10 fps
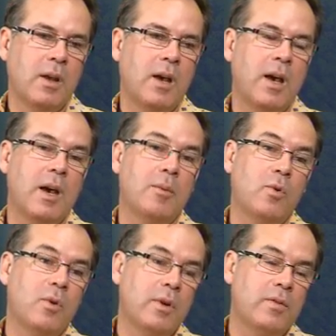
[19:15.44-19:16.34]

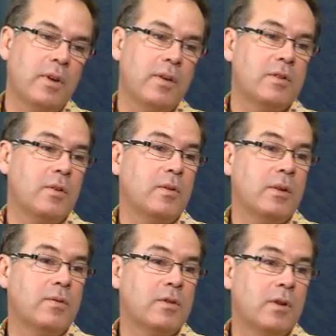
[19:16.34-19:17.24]
Or if you have someone who
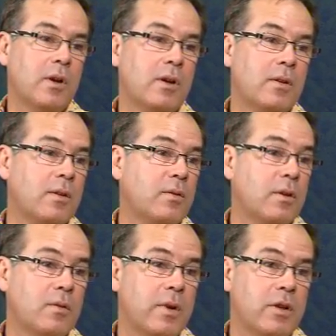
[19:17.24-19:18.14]
lives alone and they've
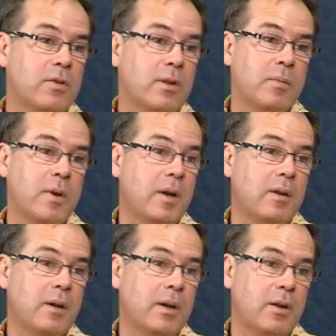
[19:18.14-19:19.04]
got a rash on their back,
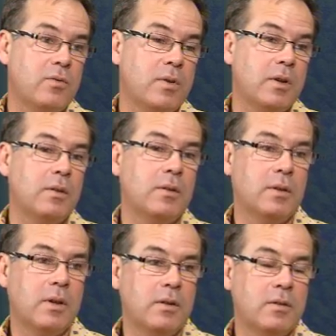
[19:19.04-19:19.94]
they can't treat it, you
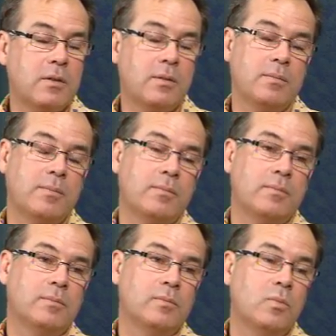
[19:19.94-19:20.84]
need to
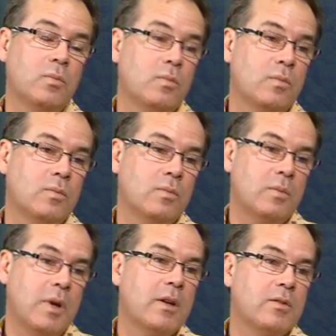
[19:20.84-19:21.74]

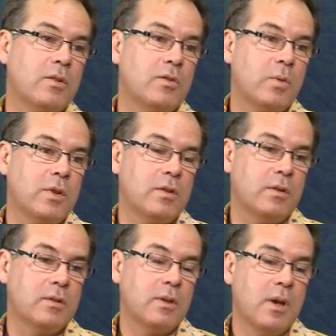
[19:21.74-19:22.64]
ask those
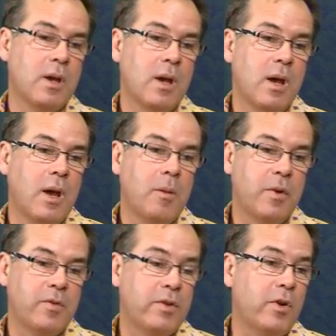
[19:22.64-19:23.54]
questions.
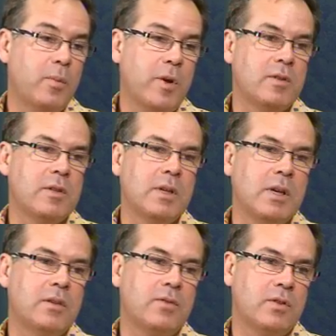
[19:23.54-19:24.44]
But for elbows and
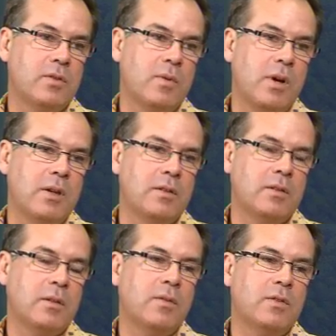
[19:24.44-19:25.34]
knees, for
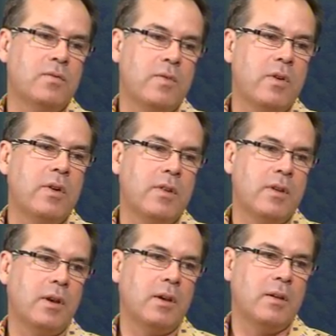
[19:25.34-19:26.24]
psoriasis, if it's very
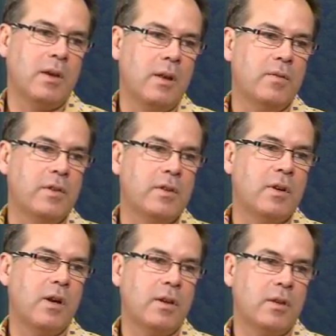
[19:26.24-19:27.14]
thick,
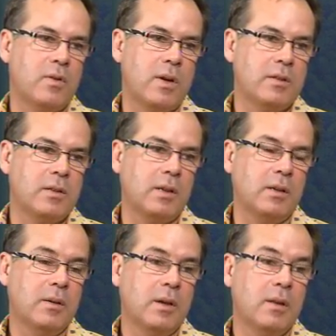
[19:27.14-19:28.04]
elephantine and crusty,
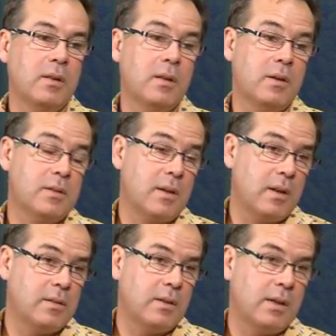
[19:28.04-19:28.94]
then a
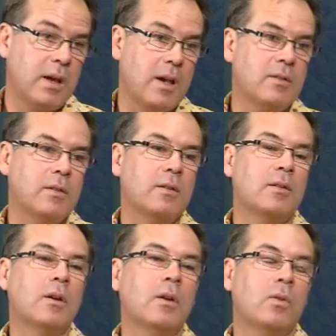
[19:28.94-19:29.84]
salicylic acid
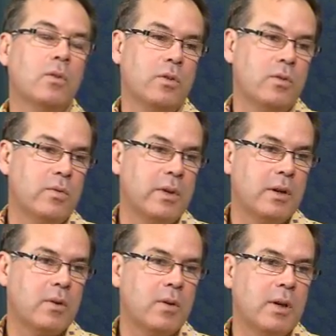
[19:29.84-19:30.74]
or a urea
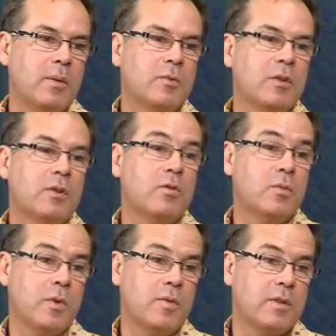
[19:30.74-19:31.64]
creams to
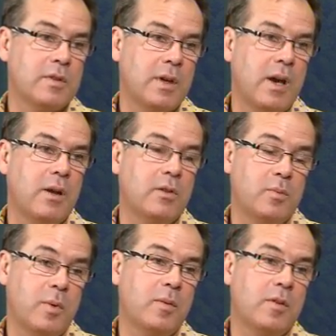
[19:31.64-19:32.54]
remove the scale is
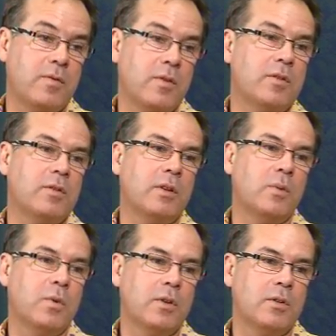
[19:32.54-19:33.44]
probably the first thing you
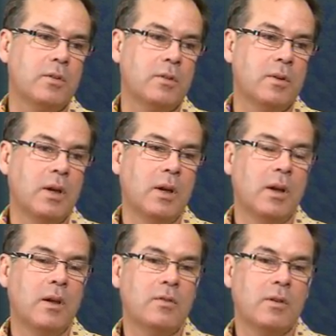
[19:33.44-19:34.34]
want to do.
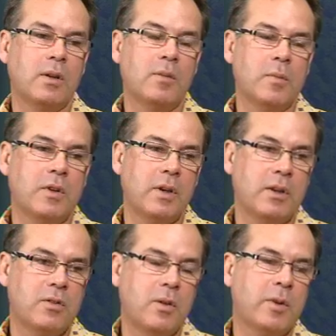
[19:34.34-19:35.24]
So give them a
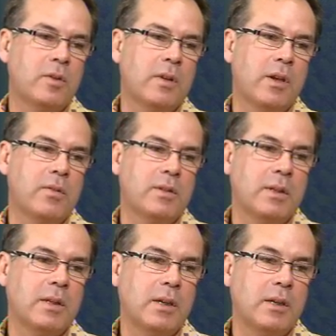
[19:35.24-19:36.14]
topical
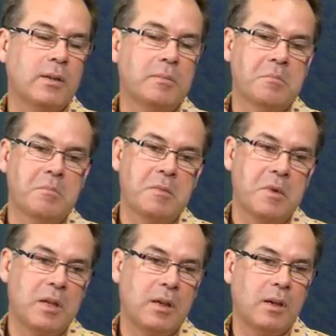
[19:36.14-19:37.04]
keratolytic,
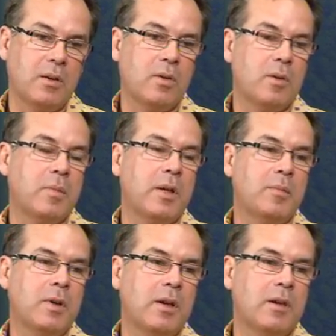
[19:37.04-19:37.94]
and again on the
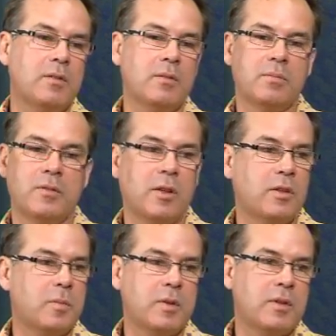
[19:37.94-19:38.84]
PBS,
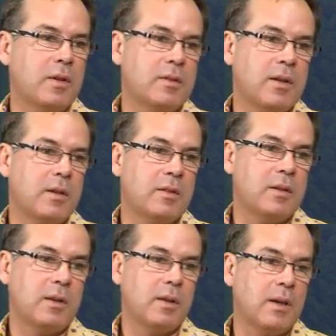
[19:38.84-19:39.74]
6%
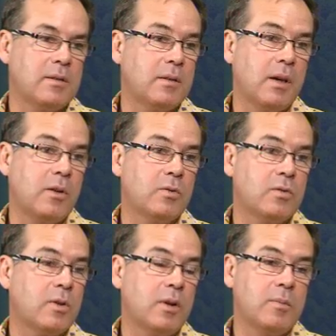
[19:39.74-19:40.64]
salicylic acid and aqueous
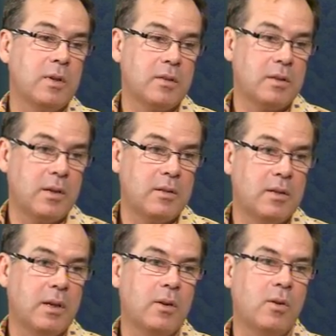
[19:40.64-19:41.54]
cream. It's easy
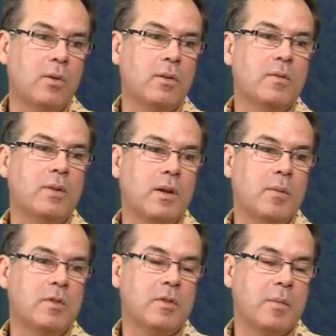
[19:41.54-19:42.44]
to get hold of, the
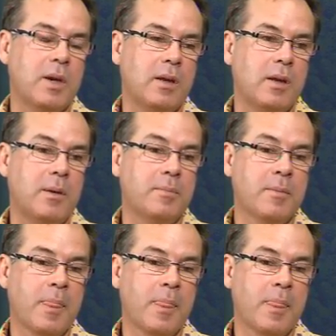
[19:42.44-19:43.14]
chemist can make it up.